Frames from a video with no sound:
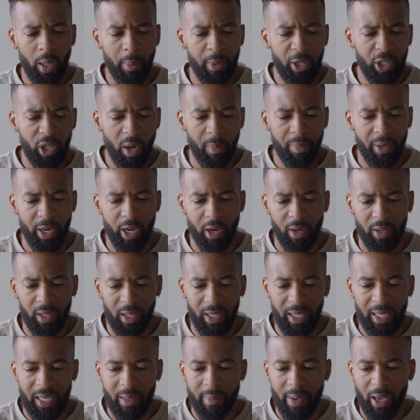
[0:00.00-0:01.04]
me jump here into the
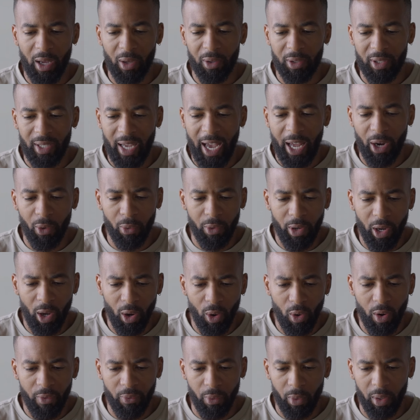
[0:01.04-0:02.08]
emails. I don't
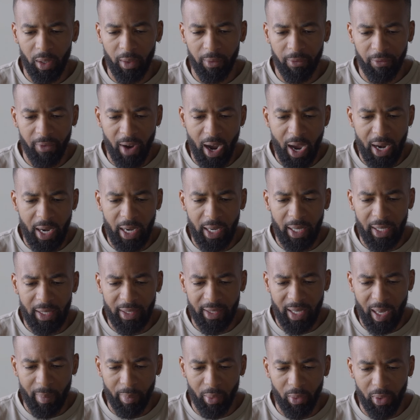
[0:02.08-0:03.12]
know if we're going to find an
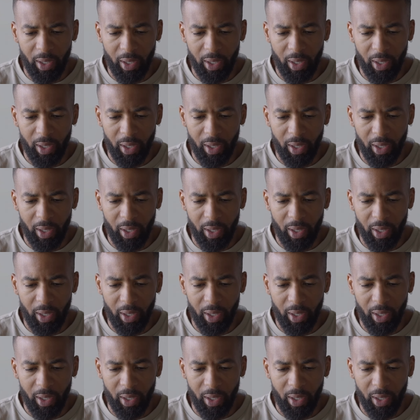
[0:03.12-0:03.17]
example